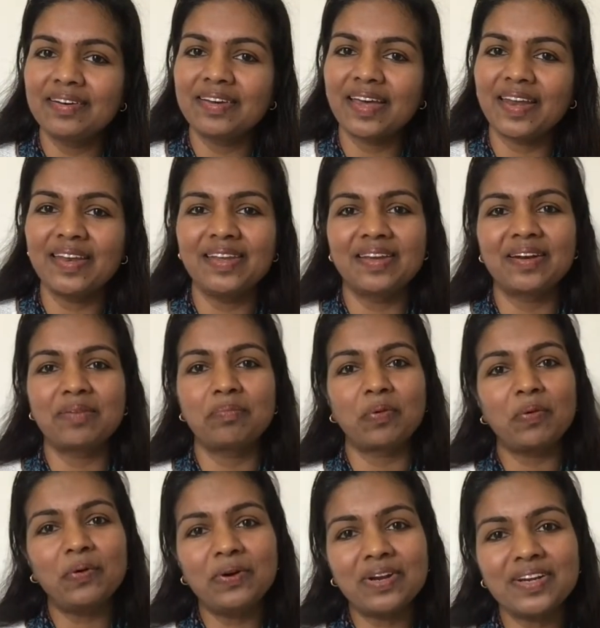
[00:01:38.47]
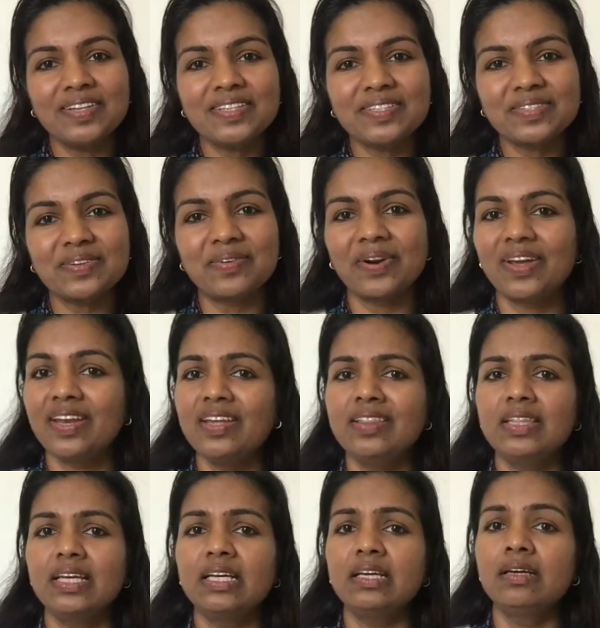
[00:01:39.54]
career progress or
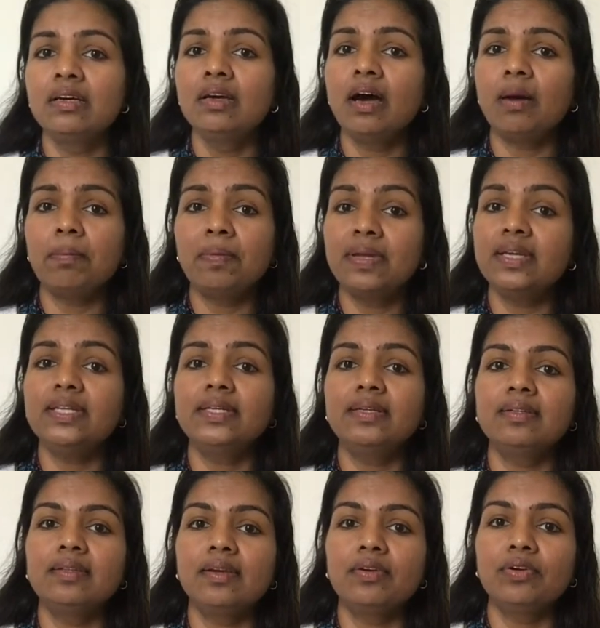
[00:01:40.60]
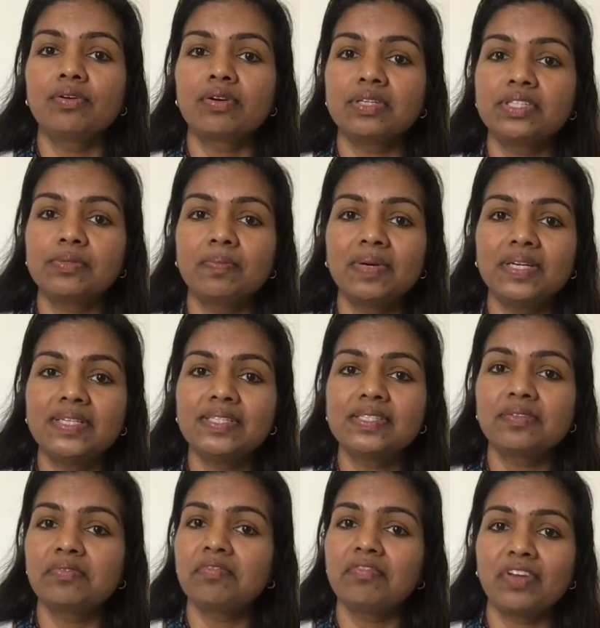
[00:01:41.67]
anything, updating your resume is
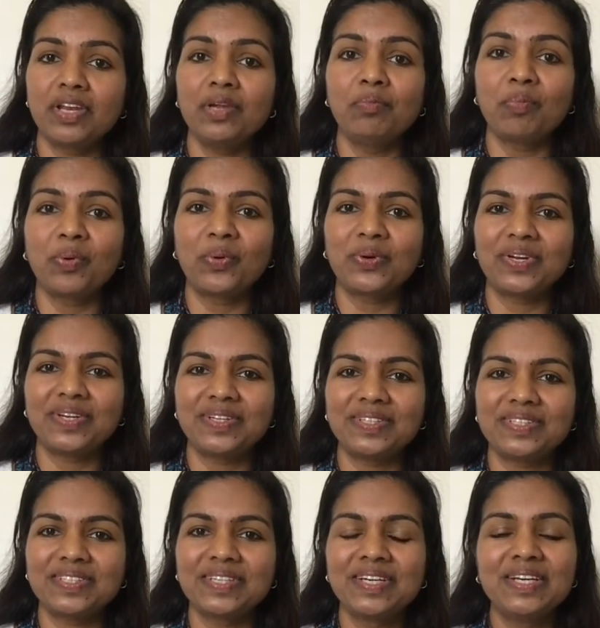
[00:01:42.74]
very important.